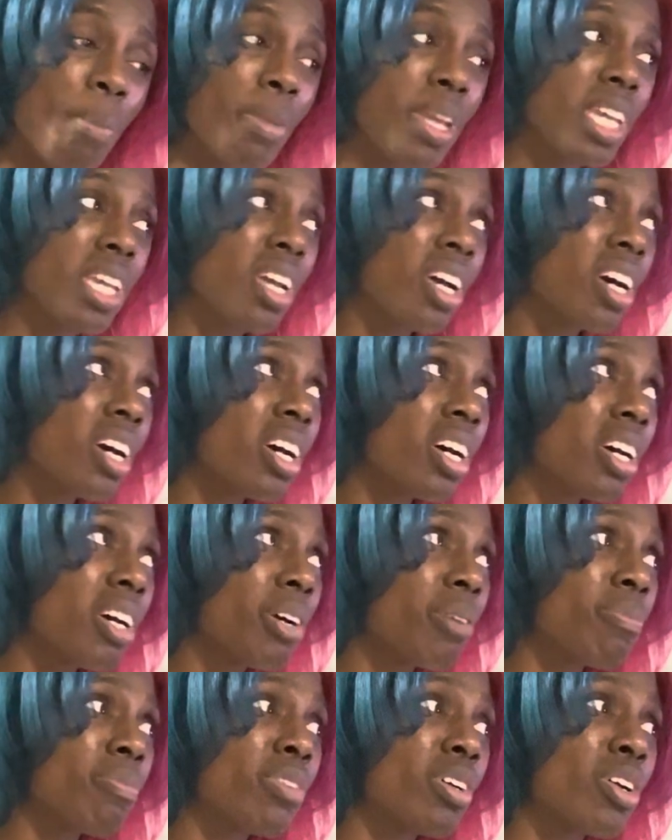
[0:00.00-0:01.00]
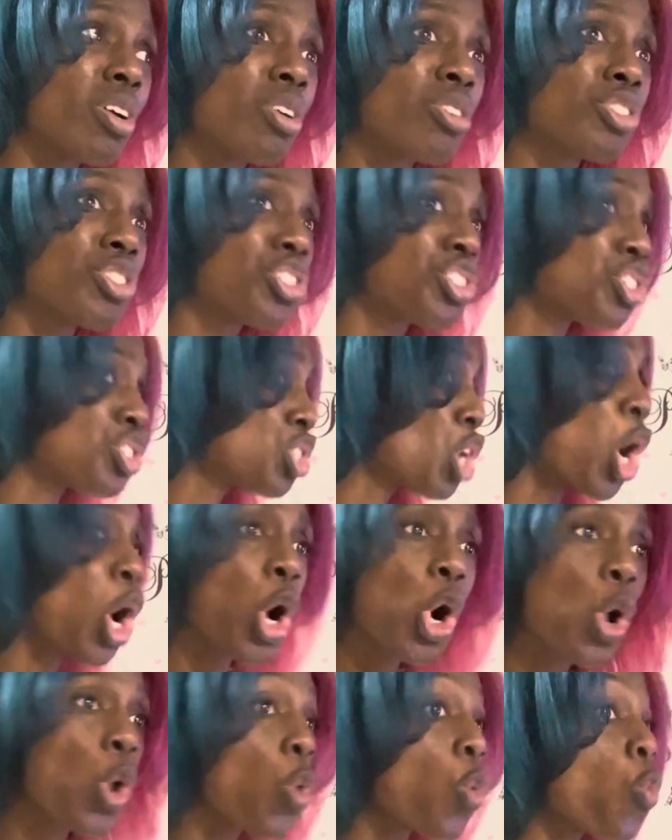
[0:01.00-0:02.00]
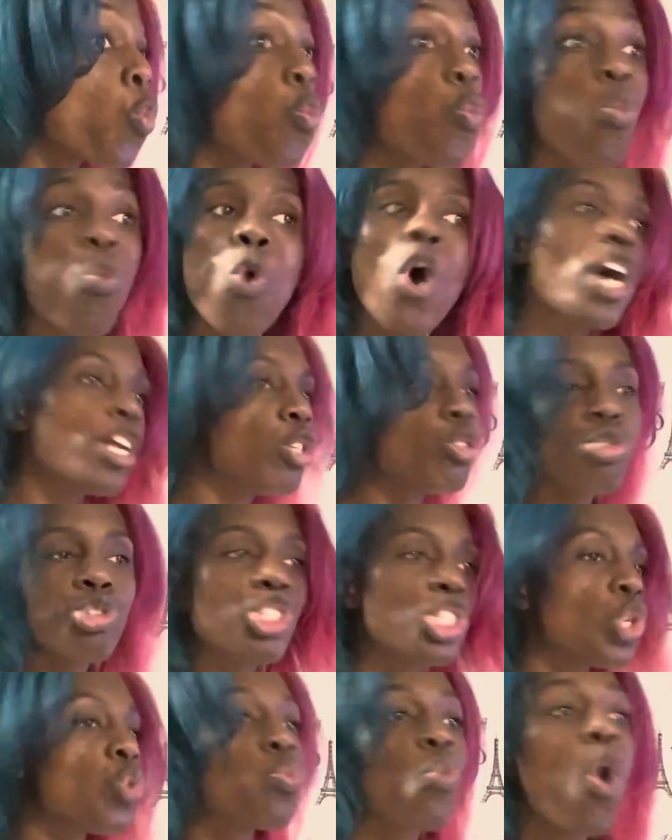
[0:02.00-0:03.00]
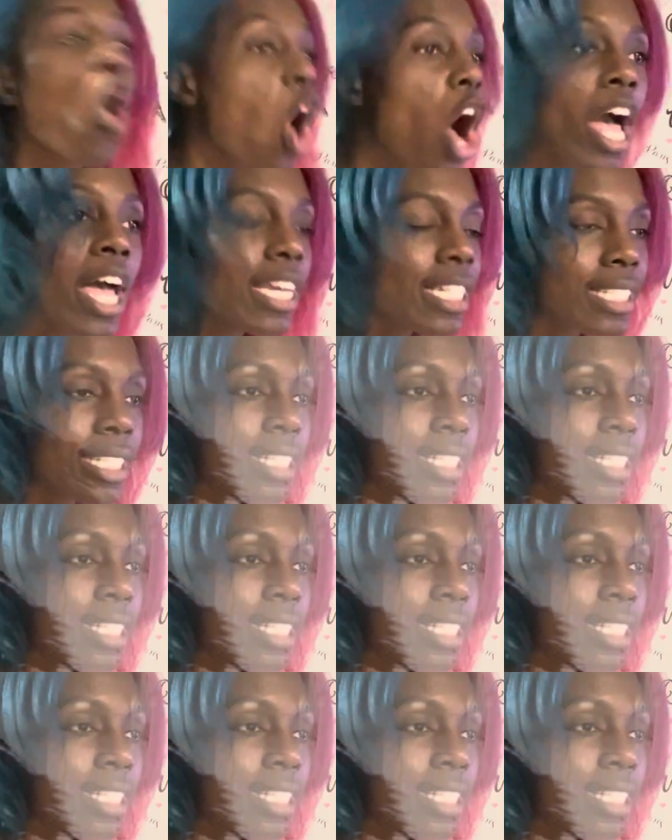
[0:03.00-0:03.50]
me up. So what do she want?